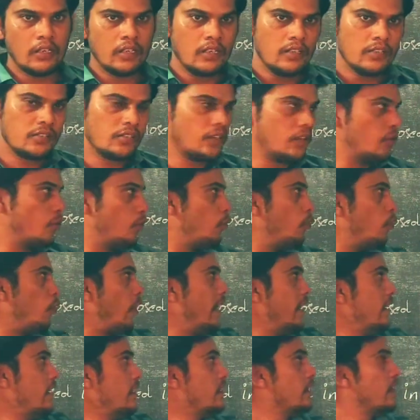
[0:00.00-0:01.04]
So
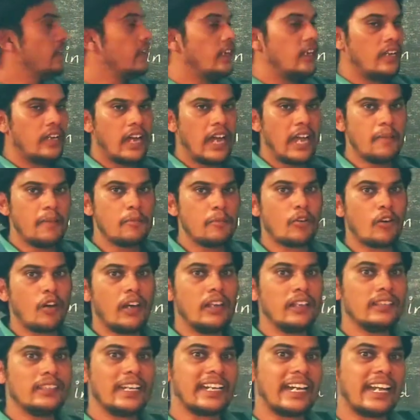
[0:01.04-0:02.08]
why I am
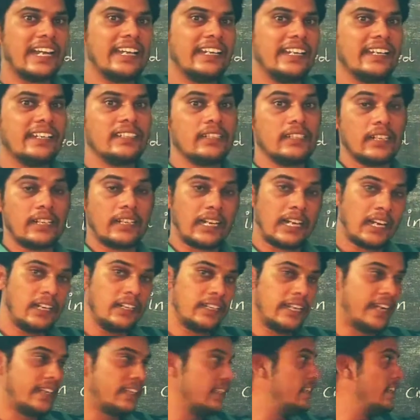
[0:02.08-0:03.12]
calling the
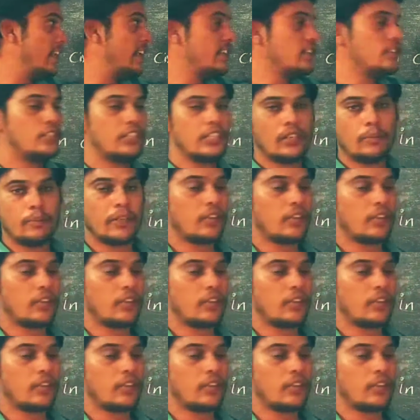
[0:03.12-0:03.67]
current at here is zero?